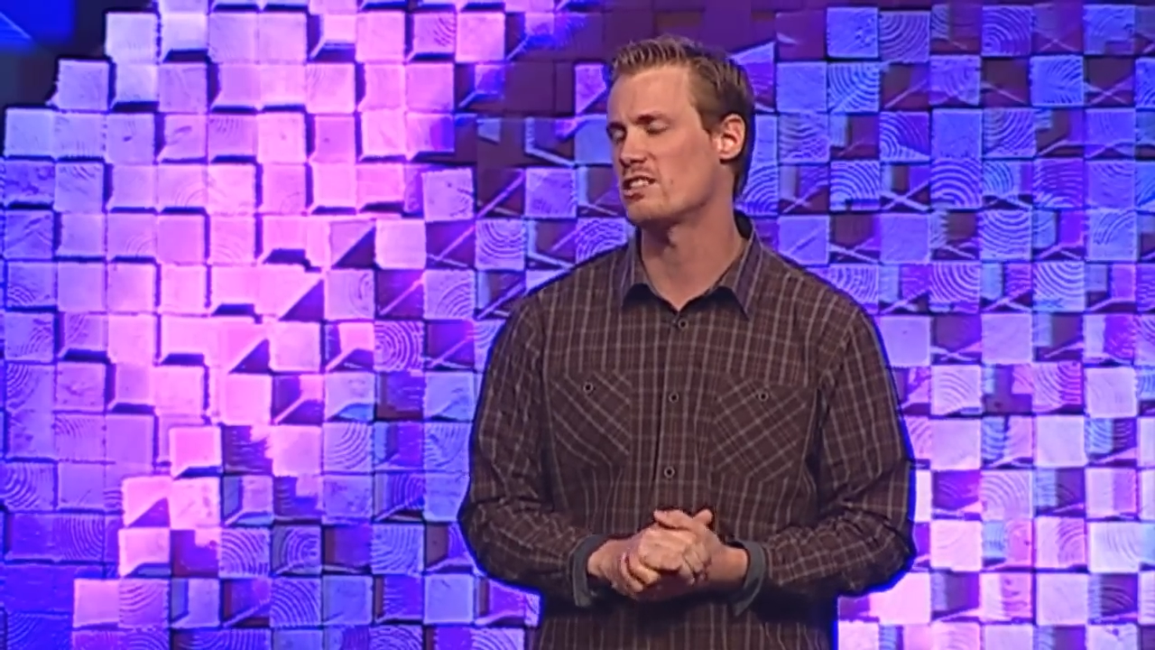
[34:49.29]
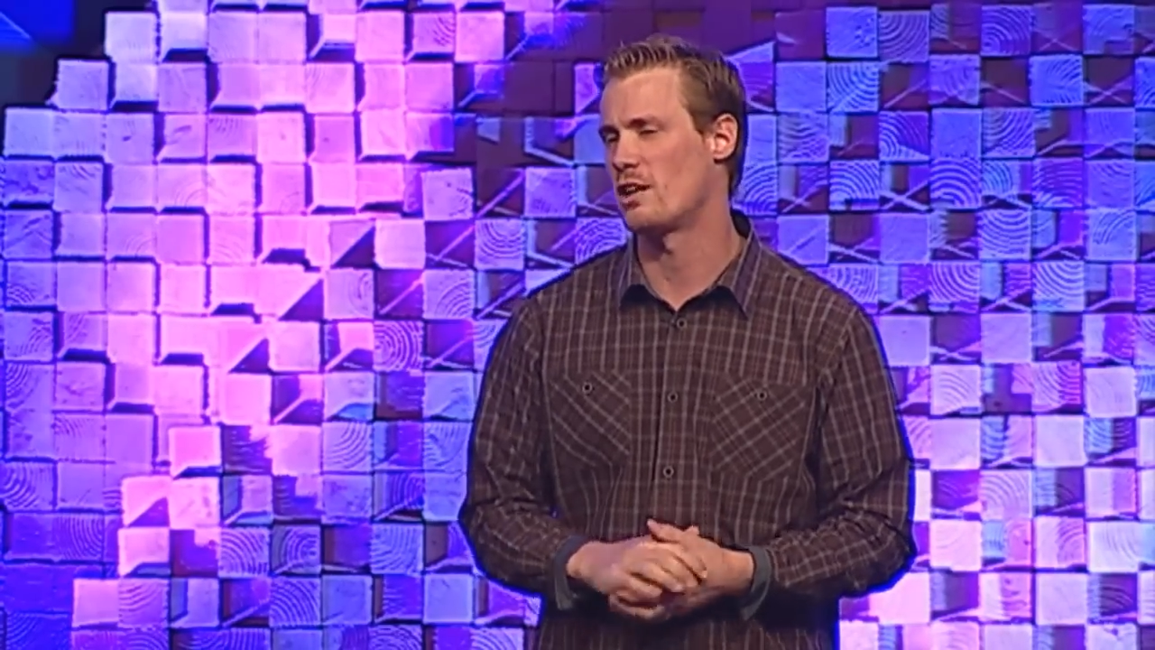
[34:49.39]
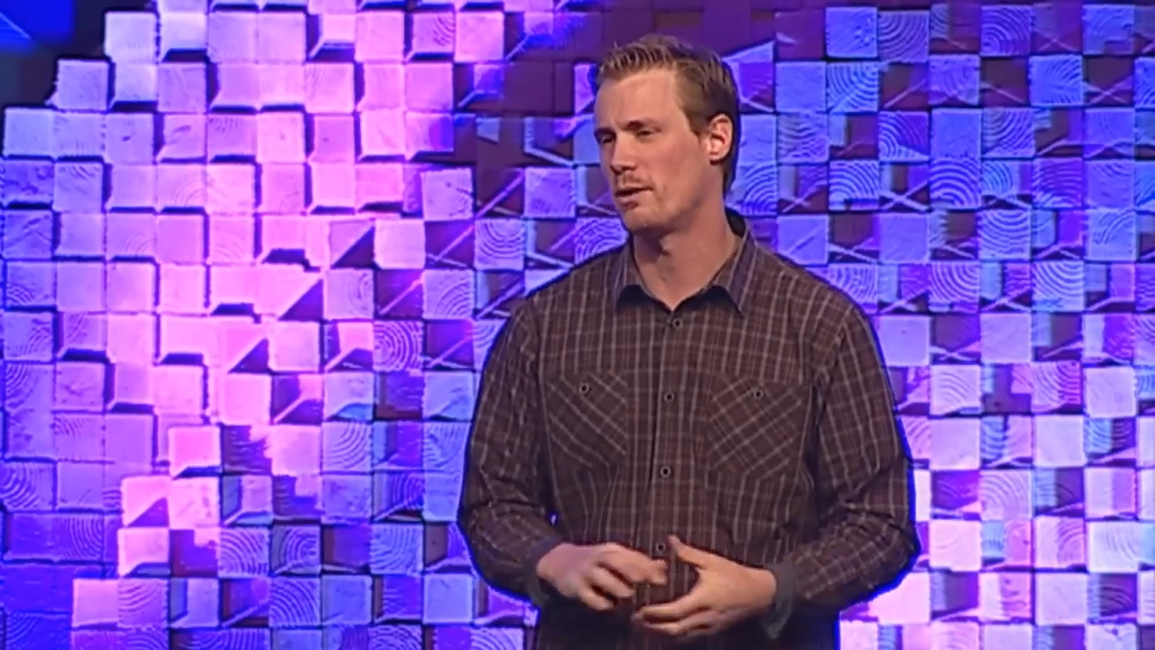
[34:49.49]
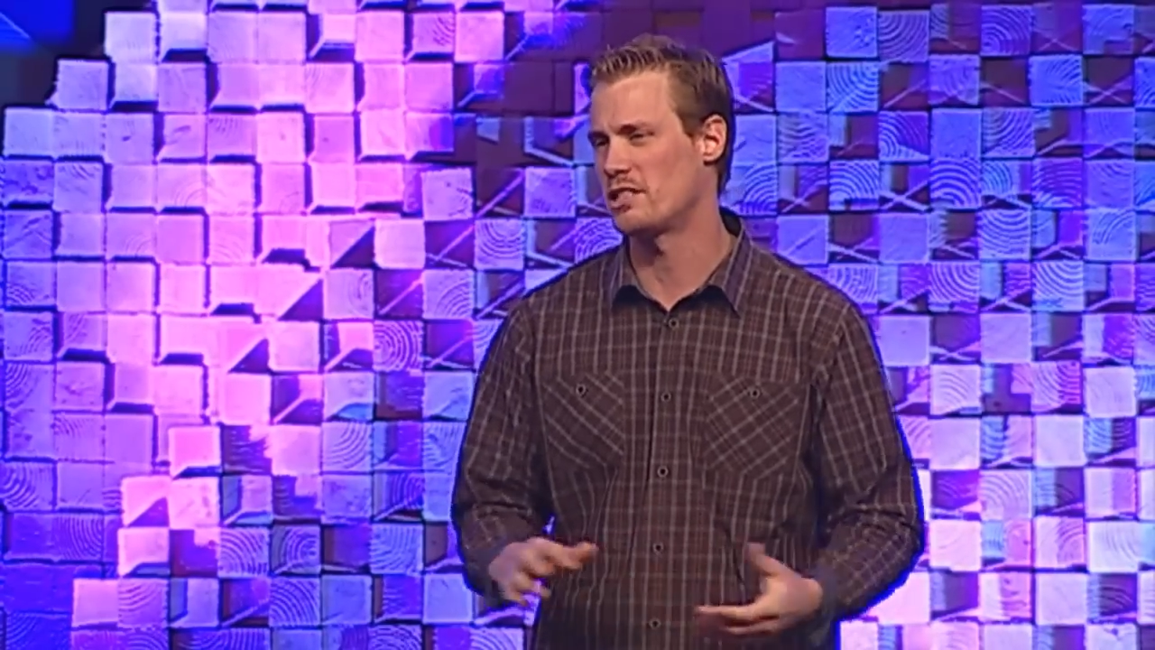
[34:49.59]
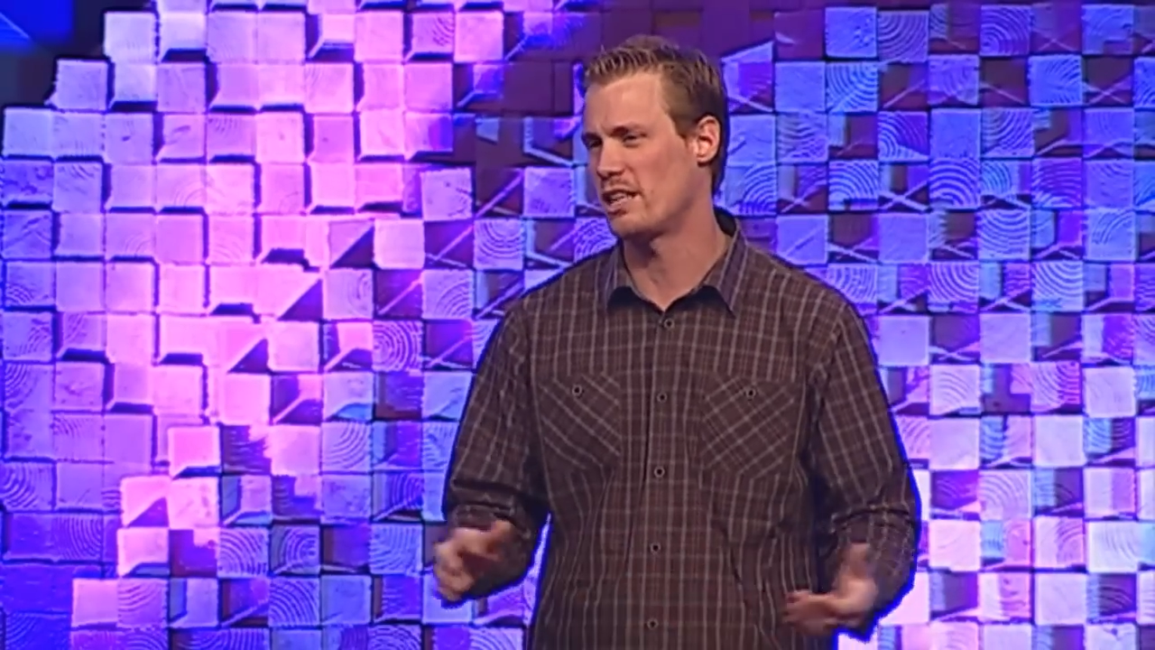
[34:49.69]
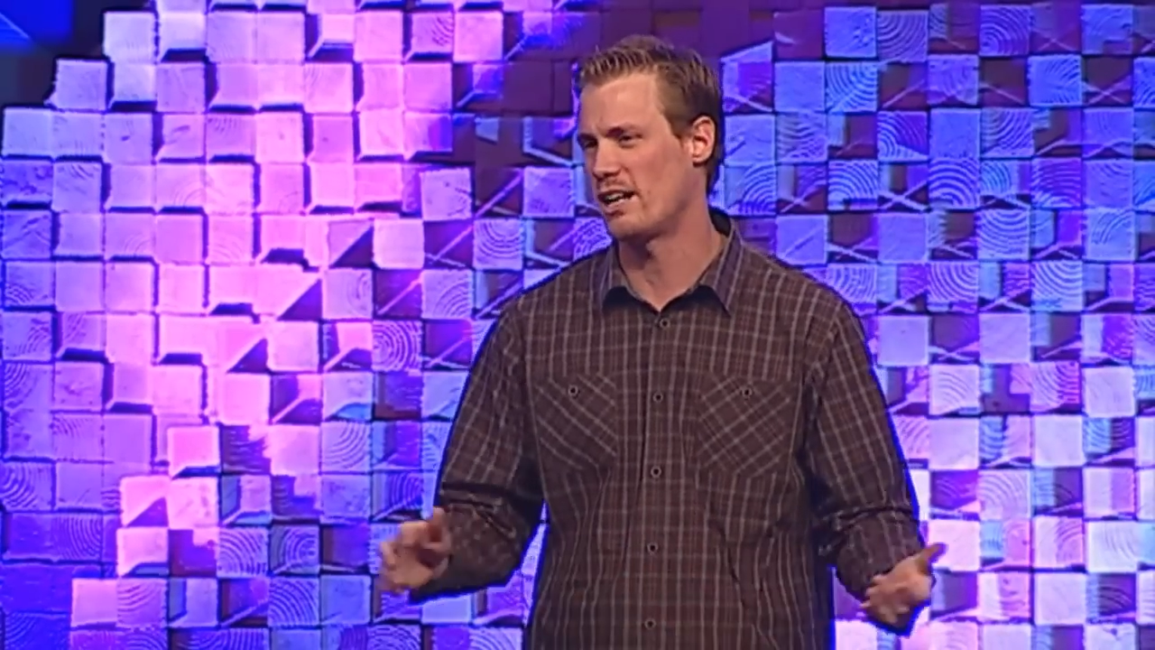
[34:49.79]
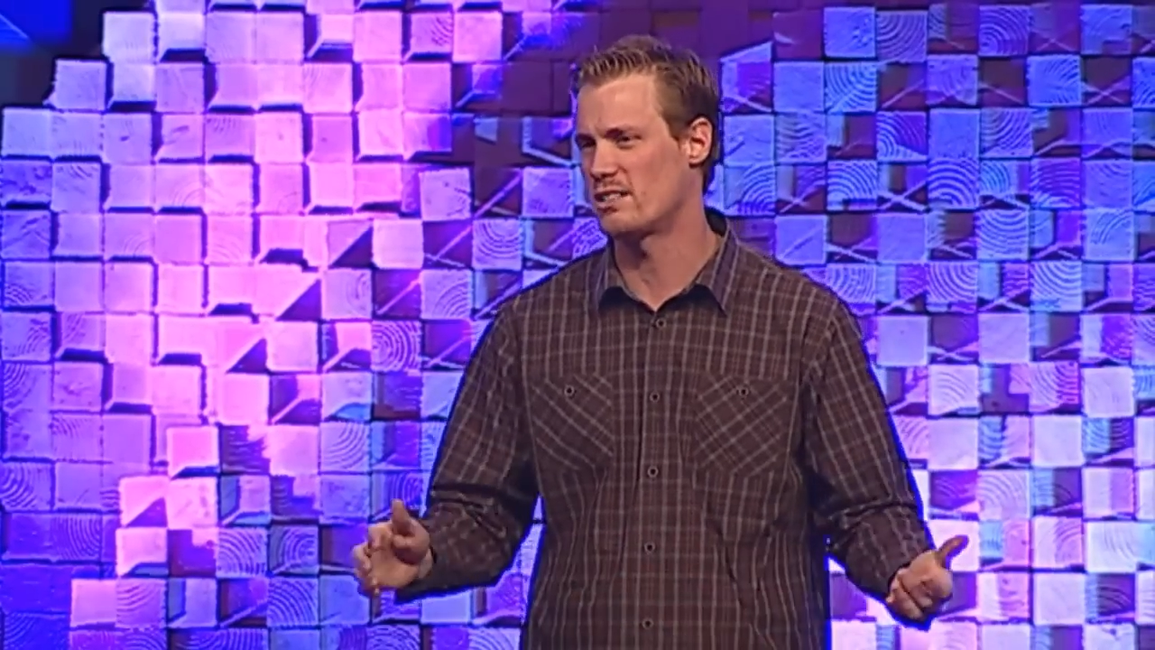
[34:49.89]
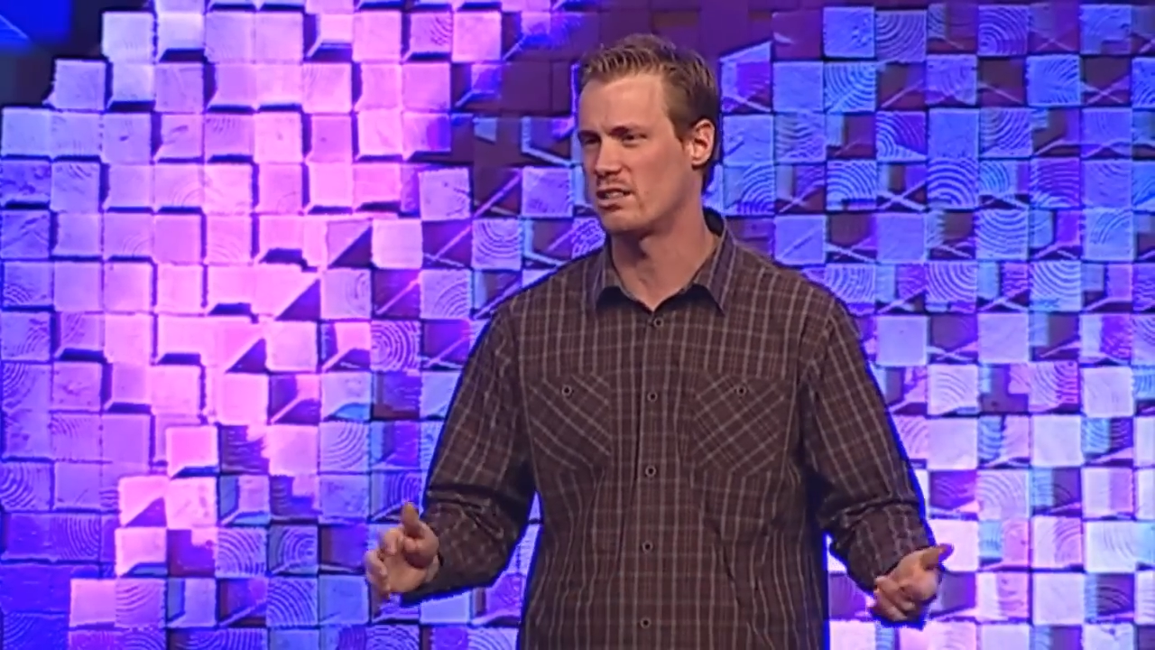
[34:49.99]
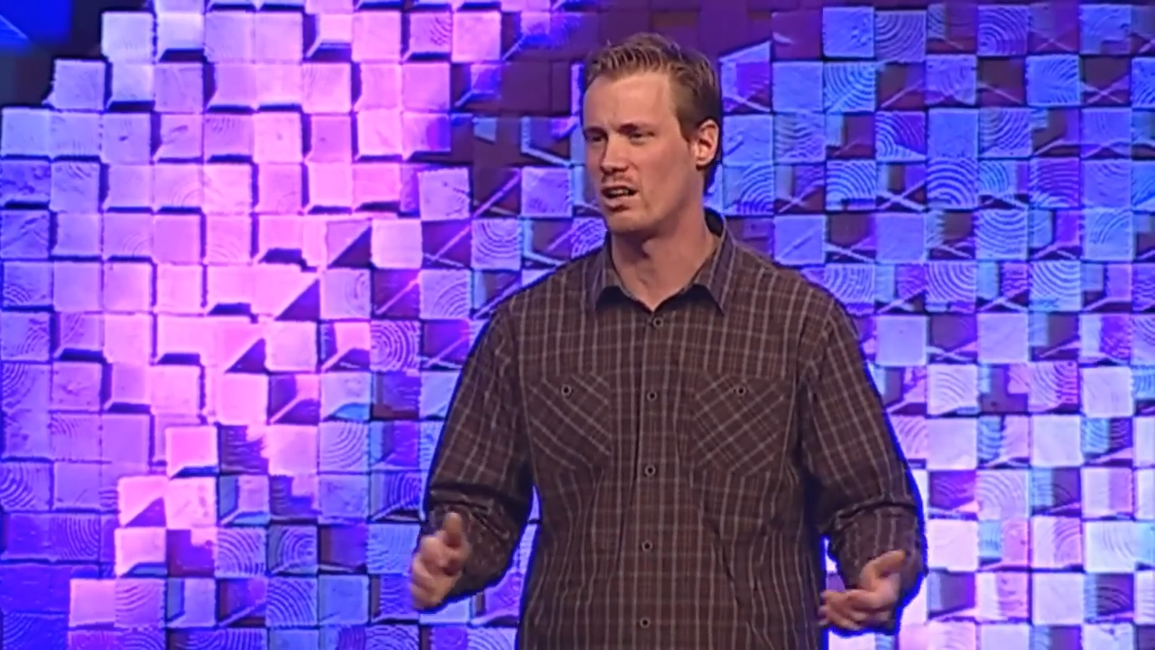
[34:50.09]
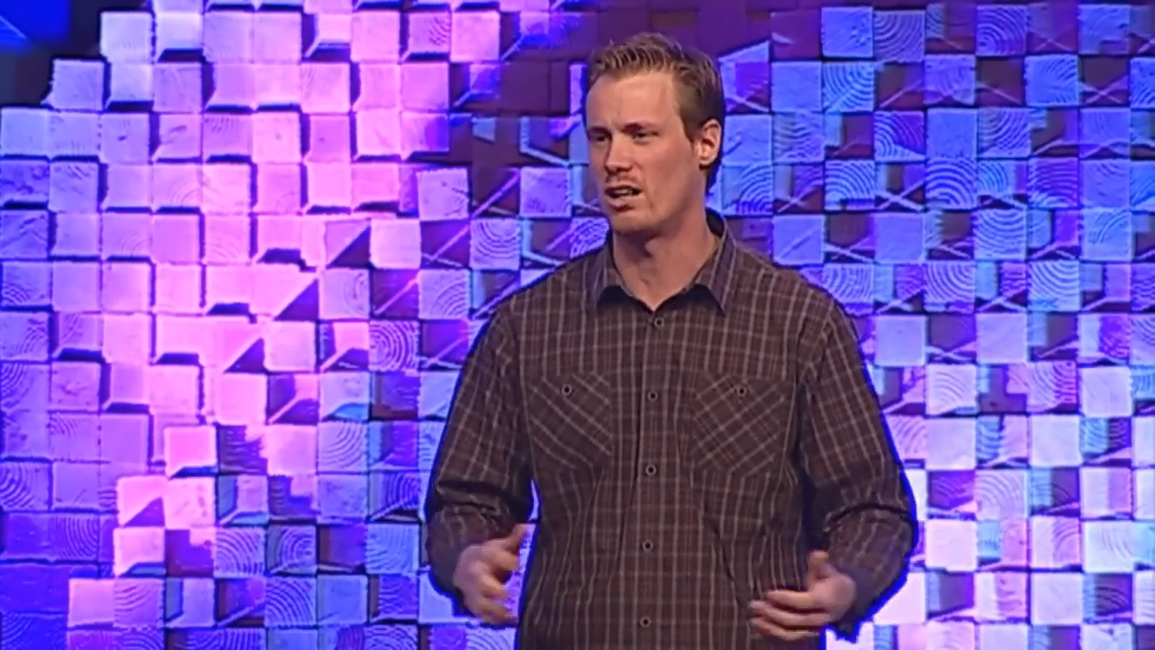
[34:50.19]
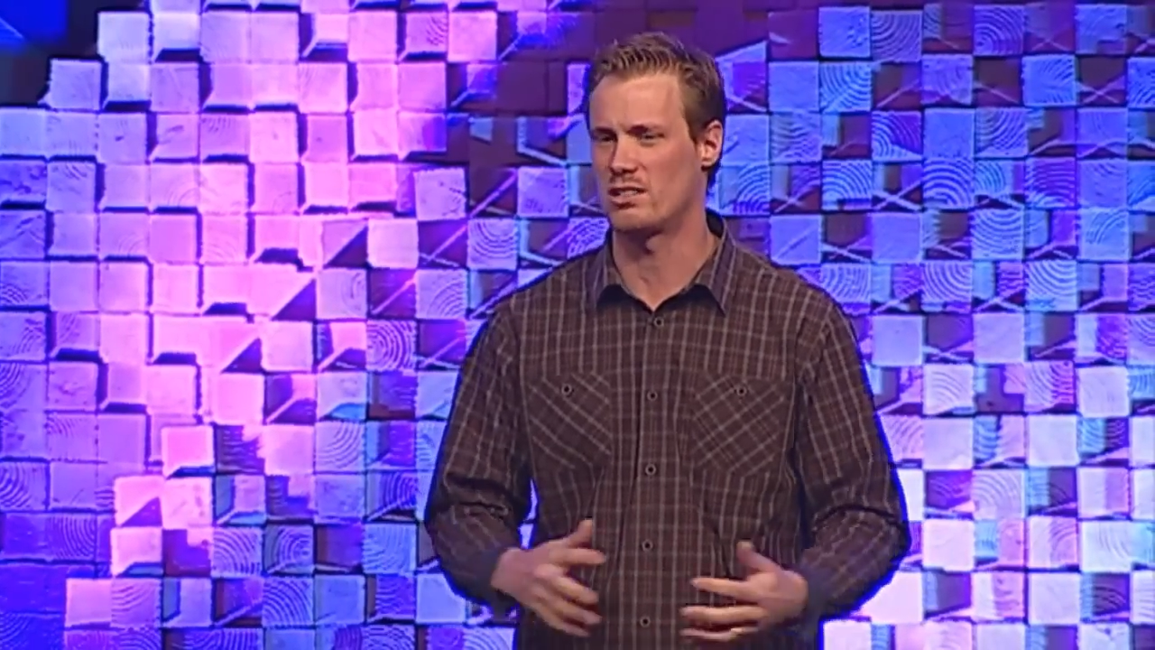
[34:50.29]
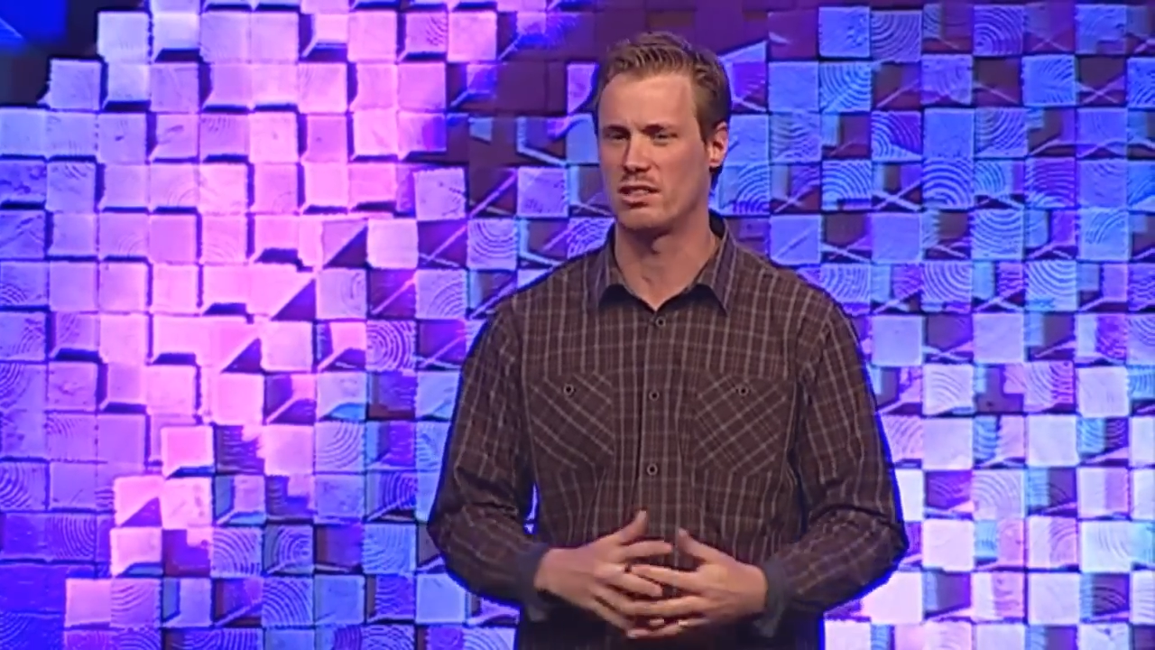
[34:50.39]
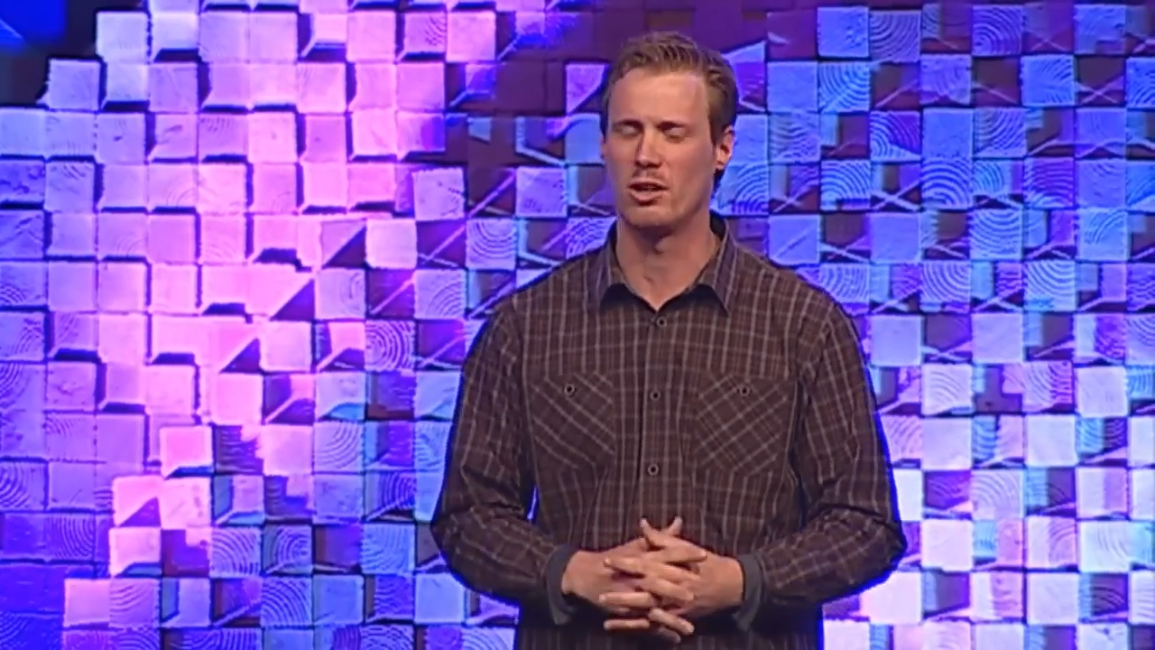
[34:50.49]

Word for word: and I want you to answer it honestly.